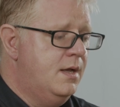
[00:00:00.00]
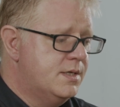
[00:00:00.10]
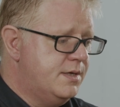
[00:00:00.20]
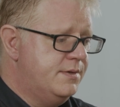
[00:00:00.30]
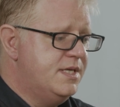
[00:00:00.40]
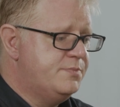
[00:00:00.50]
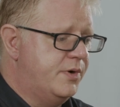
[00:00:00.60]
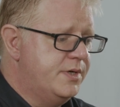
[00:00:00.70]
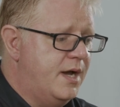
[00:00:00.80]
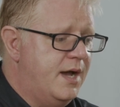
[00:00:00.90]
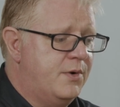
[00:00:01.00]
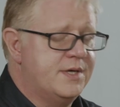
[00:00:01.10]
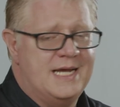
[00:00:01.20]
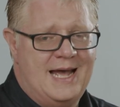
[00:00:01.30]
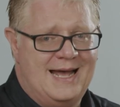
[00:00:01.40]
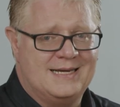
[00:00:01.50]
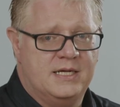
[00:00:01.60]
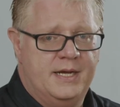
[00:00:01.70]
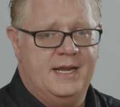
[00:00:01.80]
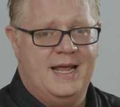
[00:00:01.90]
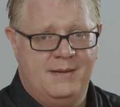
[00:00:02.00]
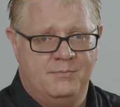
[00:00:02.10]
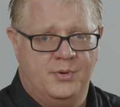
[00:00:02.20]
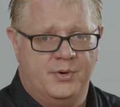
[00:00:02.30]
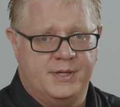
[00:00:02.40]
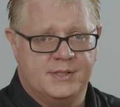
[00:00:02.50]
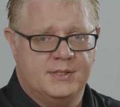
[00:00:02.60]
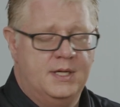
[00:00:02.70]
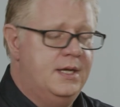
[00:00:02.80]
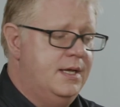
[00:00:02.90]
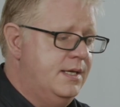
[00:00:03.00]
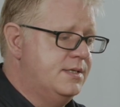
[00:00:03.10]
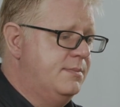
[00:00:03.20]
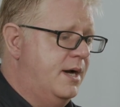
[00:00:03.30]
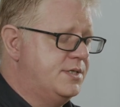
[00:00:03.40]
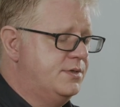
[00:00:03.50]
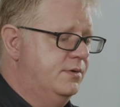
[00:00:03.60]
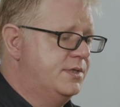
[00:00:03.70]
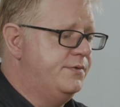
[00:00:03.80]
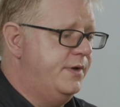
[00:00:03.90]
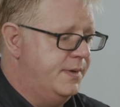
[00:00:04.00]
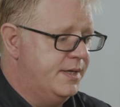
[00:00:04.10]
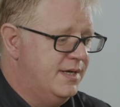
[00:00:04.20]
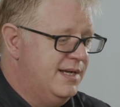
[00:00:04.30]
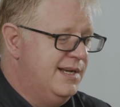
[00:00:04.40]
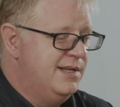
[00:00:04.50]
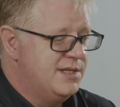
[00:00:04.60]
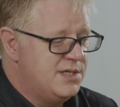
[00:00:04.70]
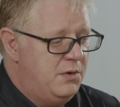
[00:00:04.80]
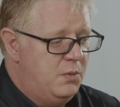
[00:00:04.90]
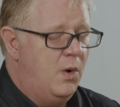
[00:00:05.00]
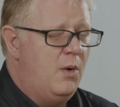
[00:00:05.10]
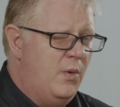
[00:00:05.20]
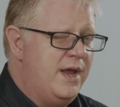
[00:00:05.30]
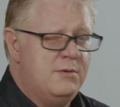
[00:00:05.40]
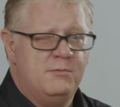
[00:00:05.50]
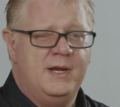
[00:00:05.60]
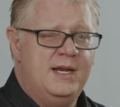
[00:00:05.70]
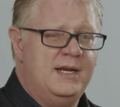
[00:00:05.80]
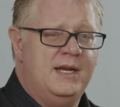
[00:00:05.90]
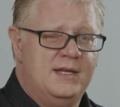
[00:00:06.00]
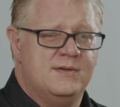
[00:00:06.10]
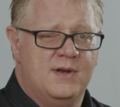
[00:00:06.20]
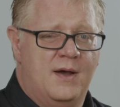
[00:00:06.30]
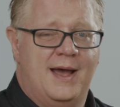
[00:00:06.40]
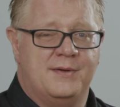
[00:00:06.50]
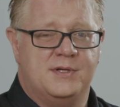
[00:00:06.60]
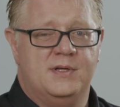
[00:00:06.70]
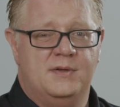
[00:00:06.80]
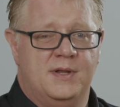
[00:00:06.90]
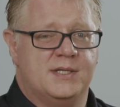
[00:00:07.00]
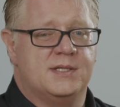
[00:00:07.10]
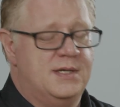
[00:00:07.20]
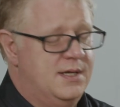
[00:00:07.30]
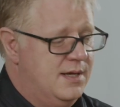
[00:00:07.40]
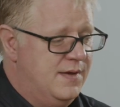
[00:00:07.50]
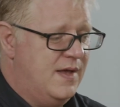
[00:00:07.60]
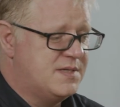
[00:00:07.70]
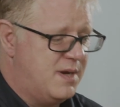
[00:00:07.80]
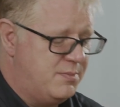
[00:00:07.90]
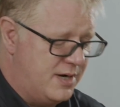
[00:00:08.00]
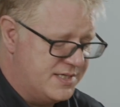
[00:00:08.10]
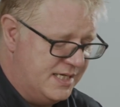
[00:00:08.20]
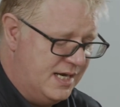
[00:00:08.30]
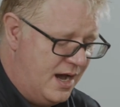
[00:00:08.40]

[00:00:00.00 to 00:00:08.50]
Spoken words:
So at this point, I want to add an in point into my source viewer. There's only one way you really need to know how to do this, and that's by pressing